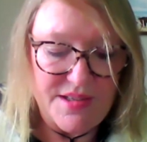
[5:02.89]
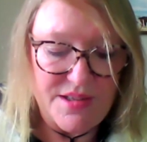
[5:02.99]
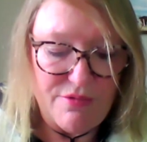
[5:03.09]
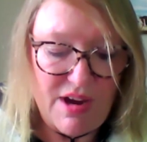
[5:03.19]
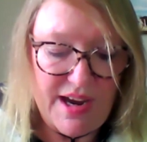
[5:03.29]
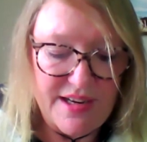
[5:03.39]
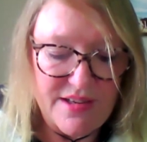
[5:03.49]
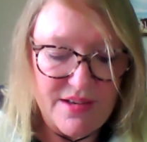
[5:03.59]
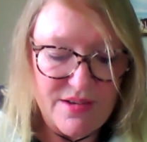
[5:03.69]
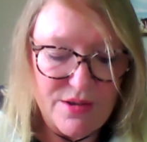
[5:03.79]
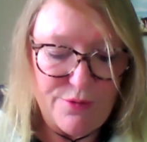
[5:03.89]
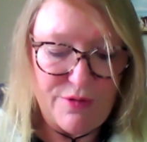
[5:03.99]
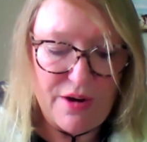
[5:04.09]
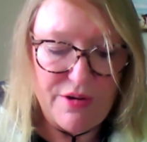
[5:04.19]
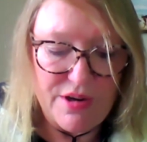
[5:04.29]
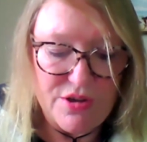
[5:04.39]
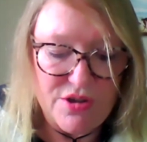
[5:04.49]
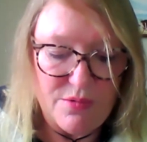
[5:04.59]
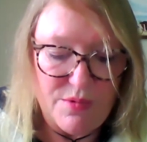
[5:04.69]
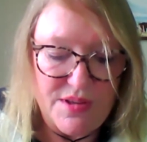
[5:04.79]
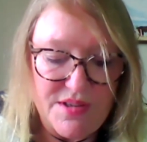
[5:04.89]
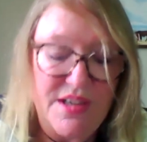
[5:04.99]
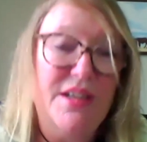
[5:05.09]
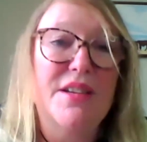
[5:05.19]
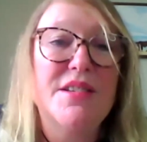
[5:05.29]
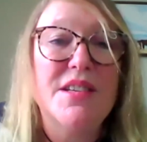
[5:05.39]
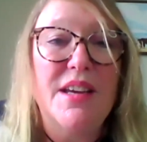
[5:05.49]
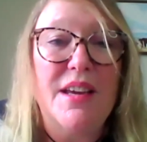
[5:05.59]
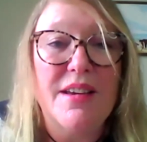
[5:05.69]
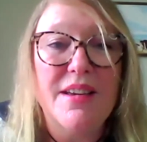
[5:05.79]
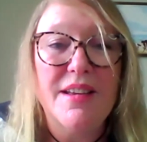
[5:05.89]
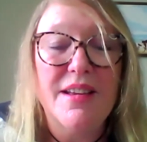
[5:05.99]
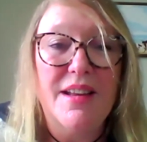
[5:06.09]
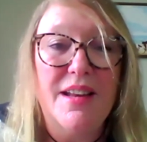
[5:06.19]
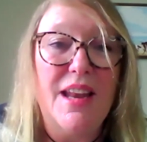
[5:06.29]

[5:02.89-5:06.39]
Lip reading: and has the right to flourish with dignity,